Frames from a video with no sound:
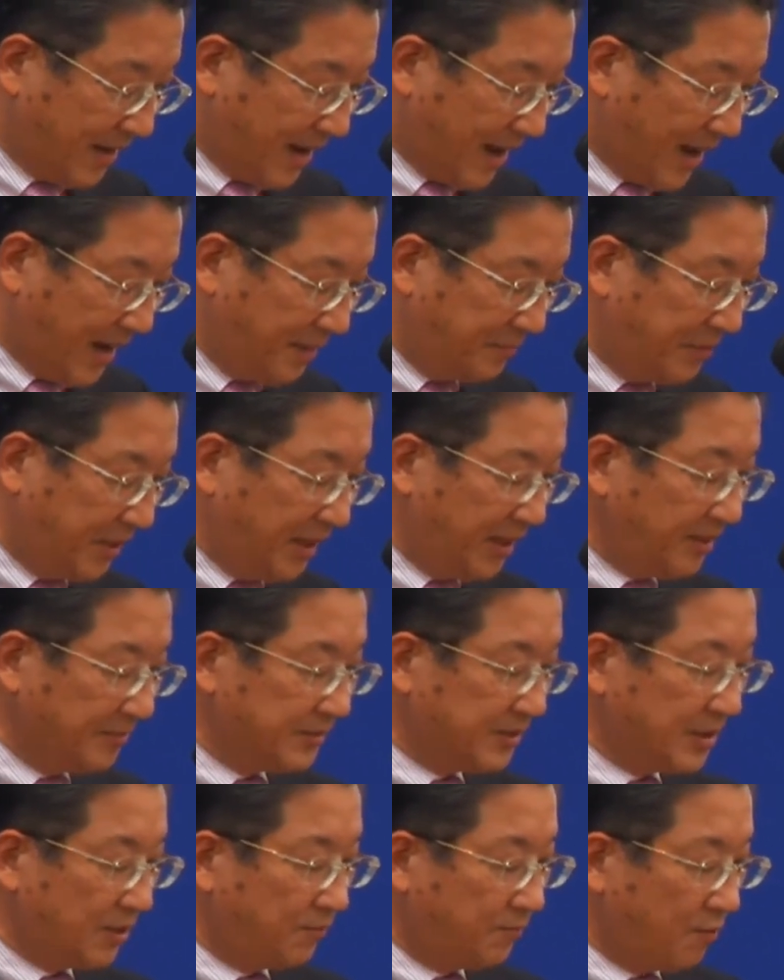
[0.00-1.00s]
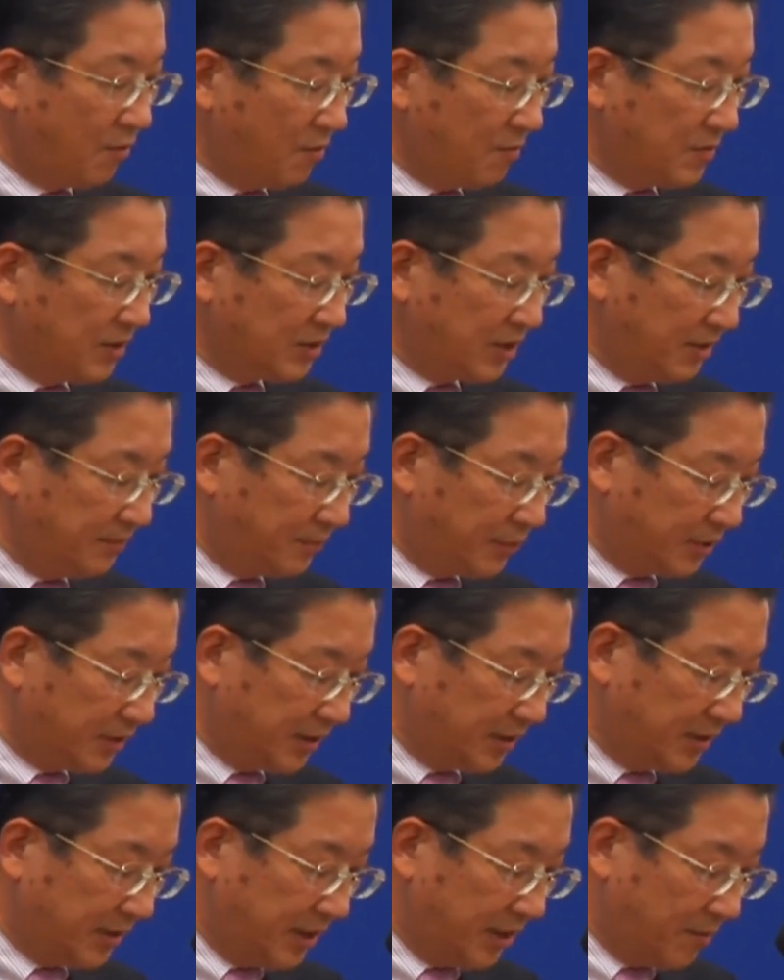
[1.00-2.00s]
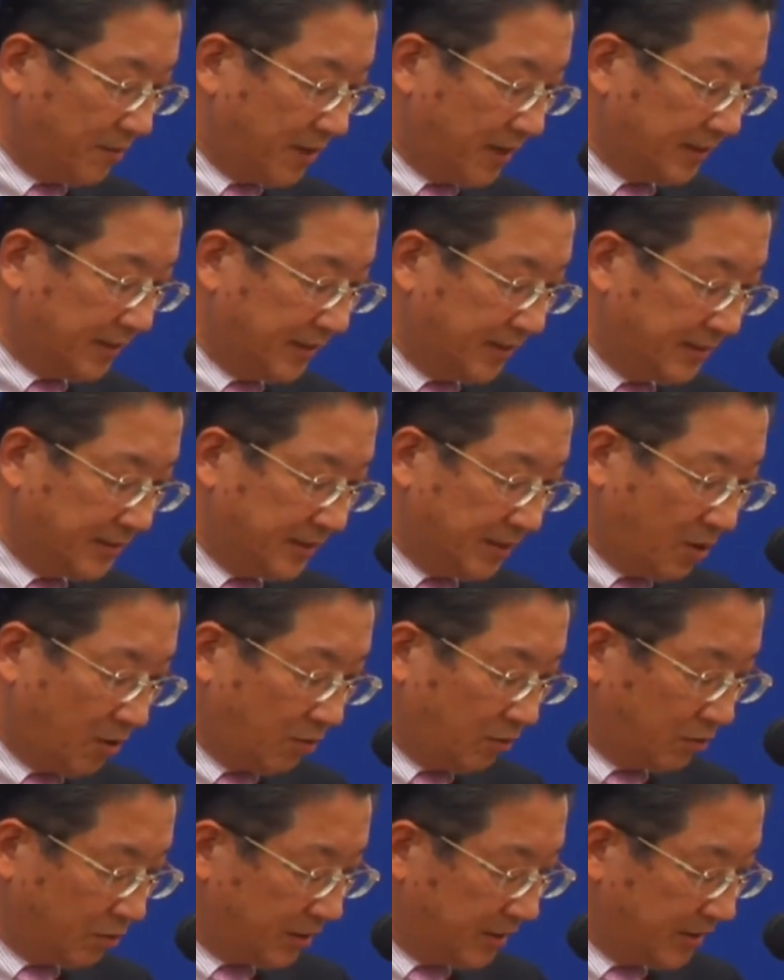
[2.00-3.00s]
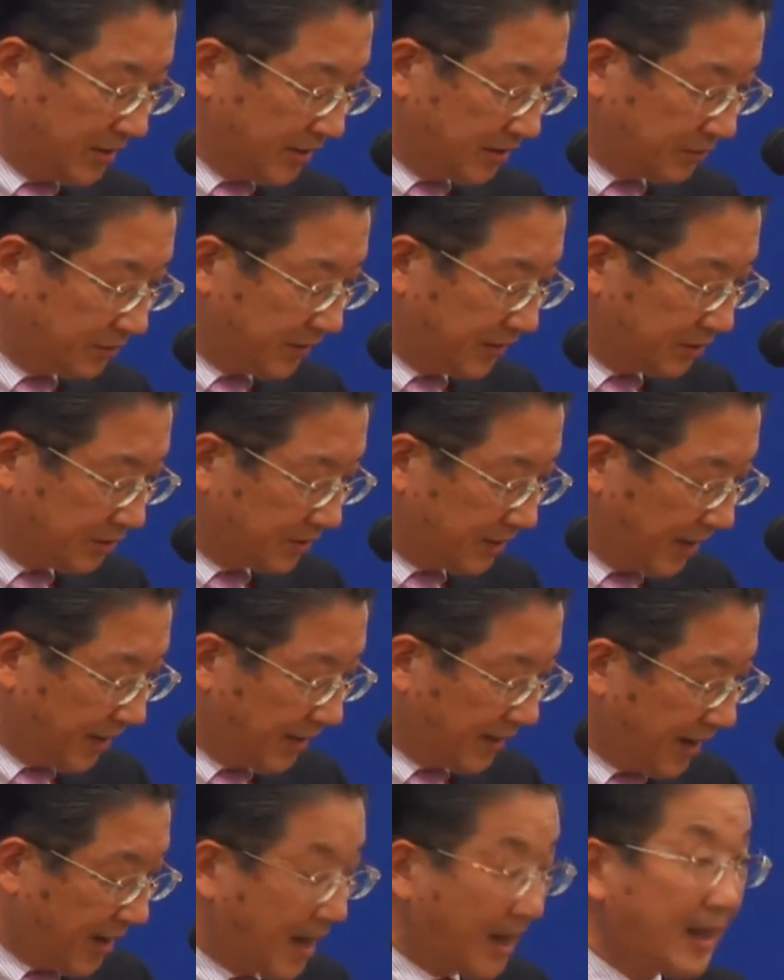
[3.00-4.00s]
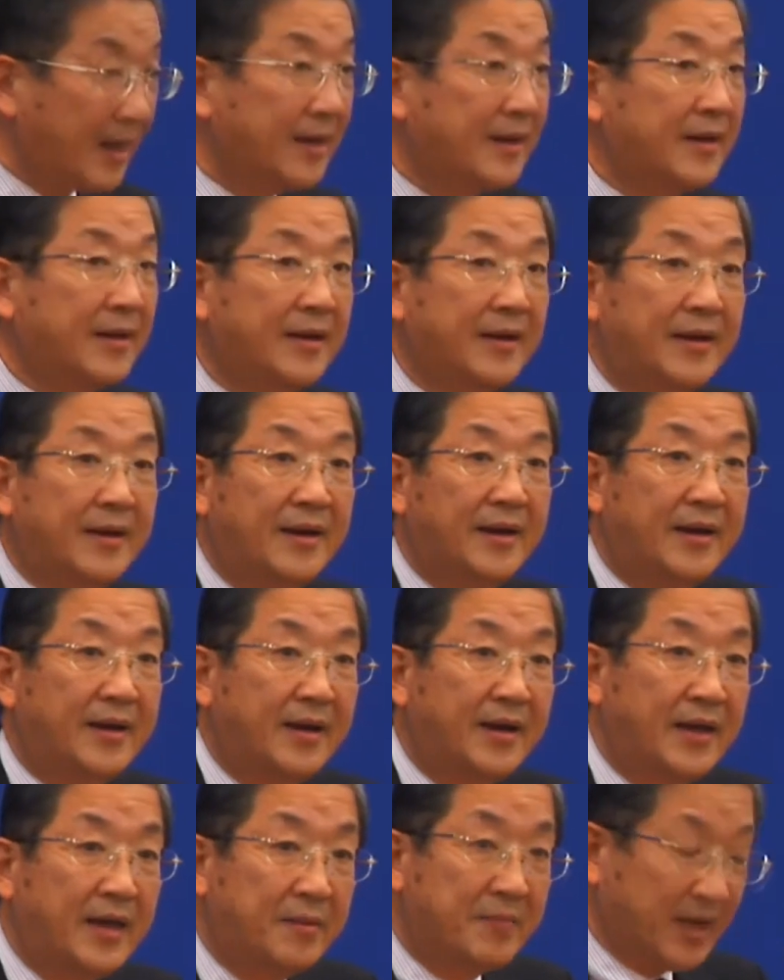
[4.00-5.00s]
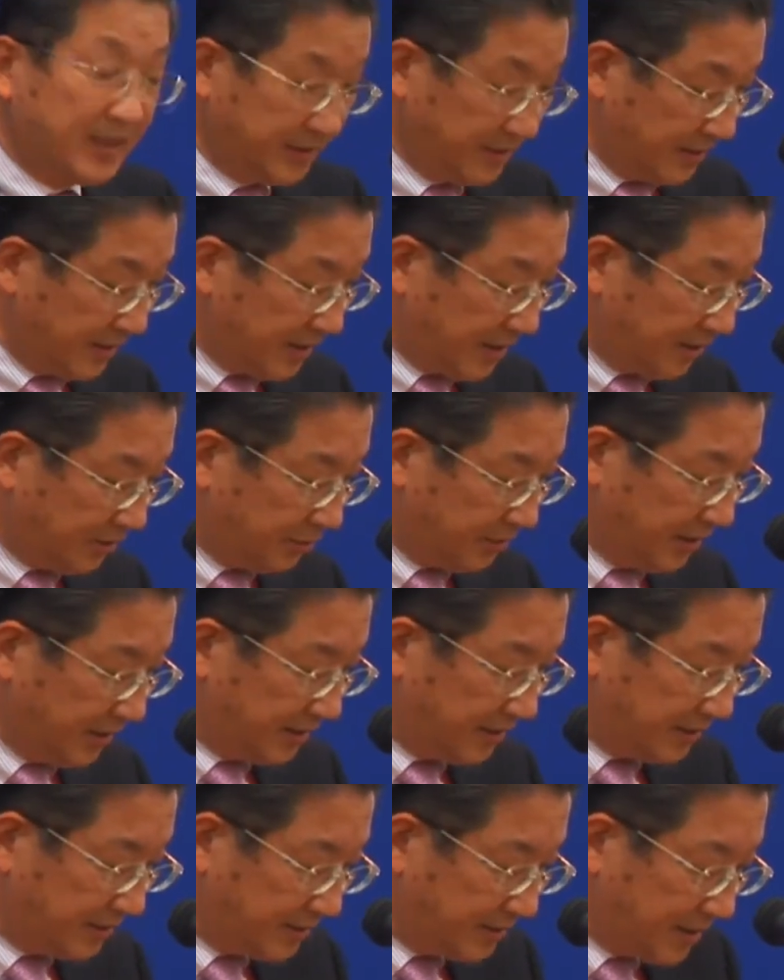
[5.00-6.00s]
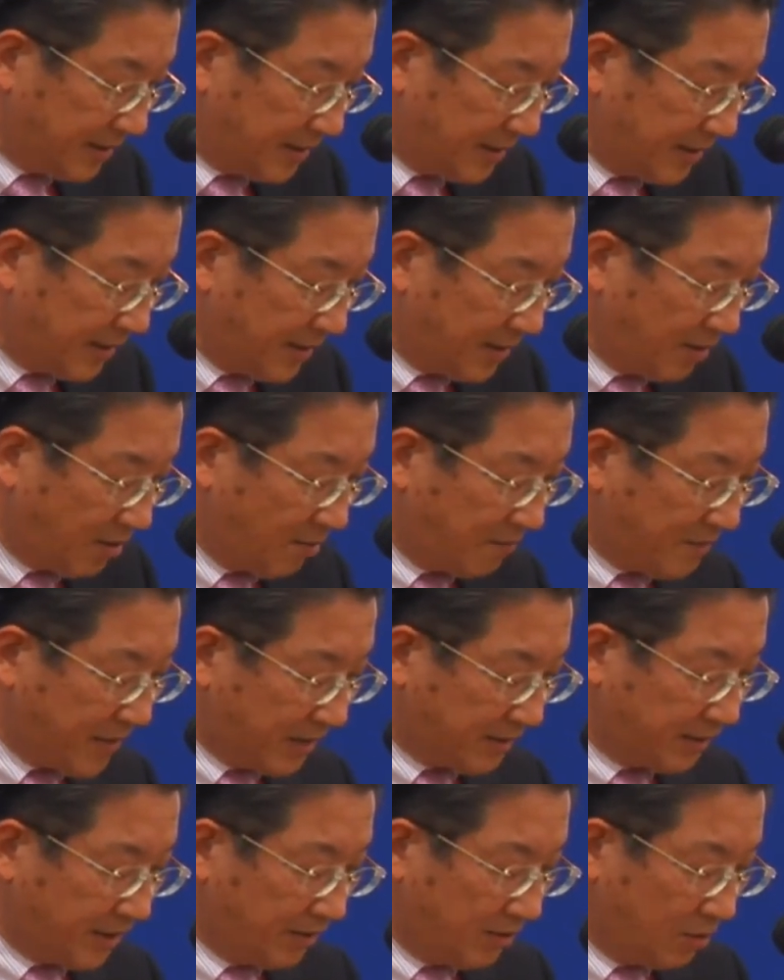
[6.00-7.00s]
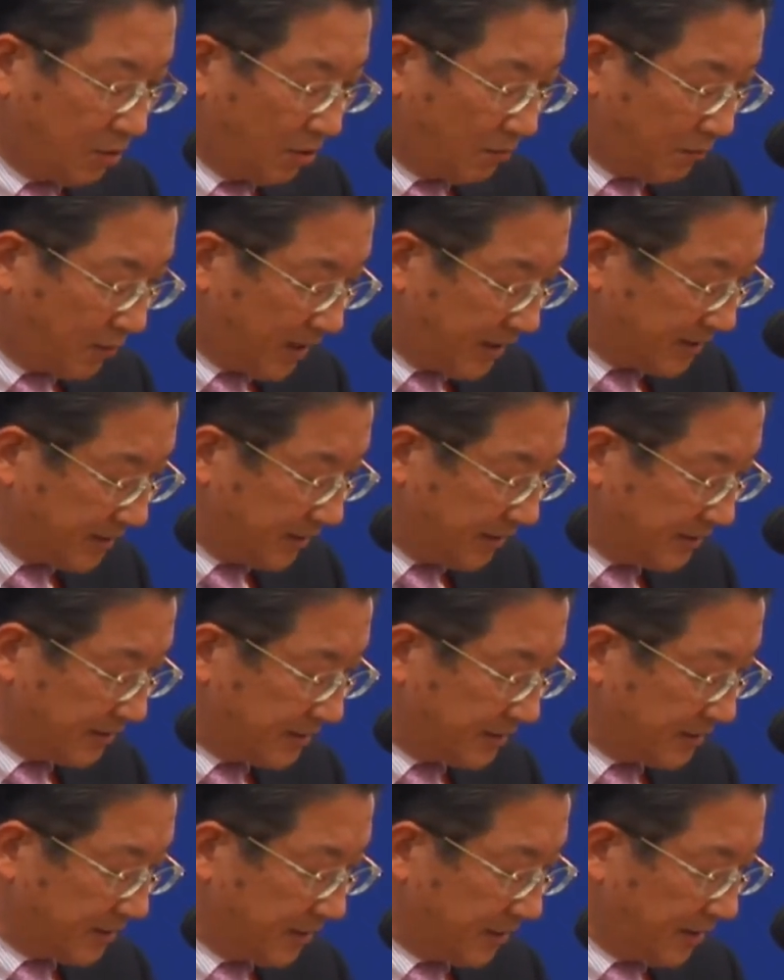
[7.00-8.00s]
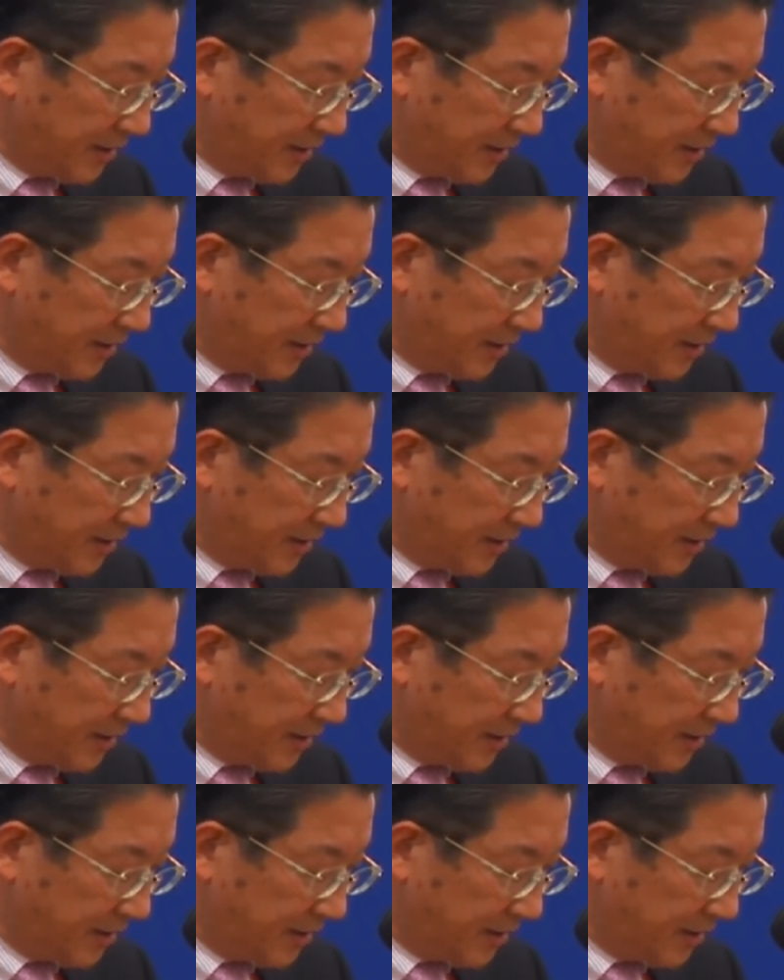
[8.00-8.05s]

I believe the four most important keywords in the auto industry today are emerging countries, compact and low prices,